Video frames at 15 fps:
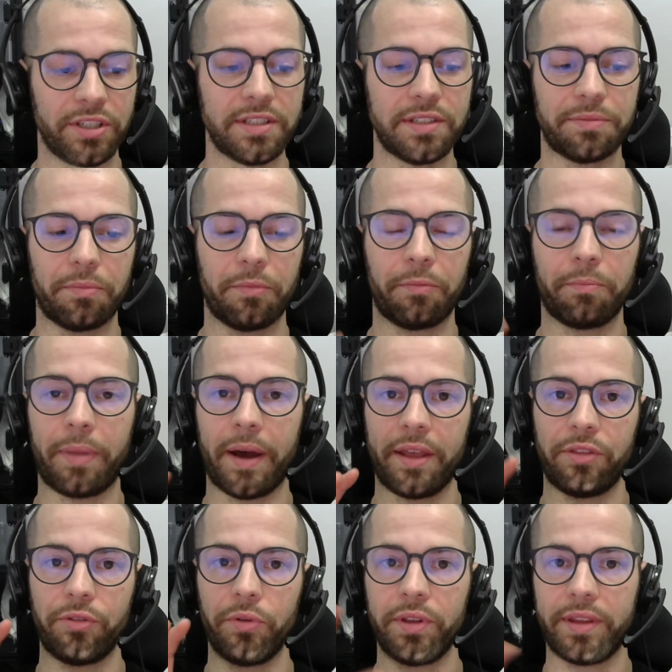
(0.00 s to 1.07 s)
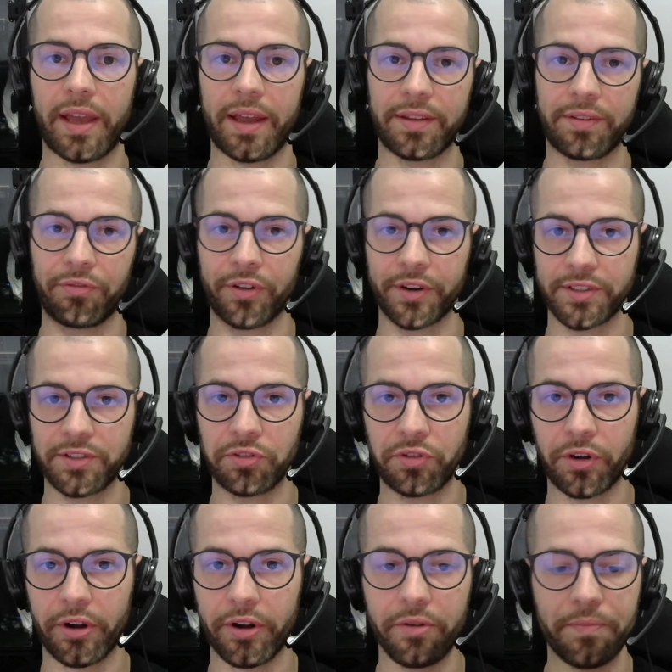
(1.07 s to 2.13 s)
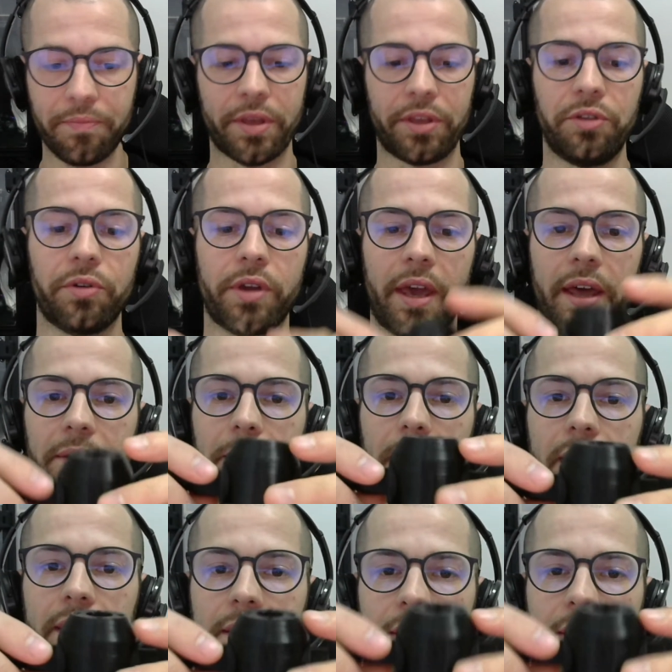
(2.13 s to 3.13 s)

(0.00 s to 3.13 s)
just by doing that first tutorial, you can